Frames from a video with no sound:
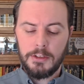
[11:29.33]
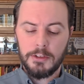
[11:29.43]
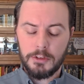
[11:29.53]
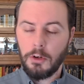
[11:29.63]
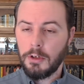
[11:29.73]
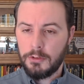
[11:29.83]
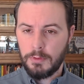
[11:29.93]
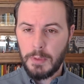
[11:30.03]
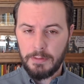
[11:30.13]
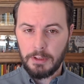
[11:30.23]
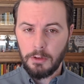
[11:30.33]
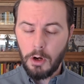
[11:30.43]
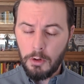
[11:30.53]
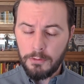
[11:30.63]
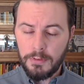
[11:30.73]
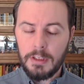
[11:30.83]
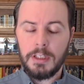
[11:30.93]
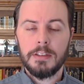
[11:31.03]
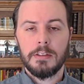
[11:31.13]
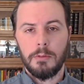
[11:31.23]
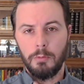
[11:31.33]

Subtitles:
discouraged from having their own feelings,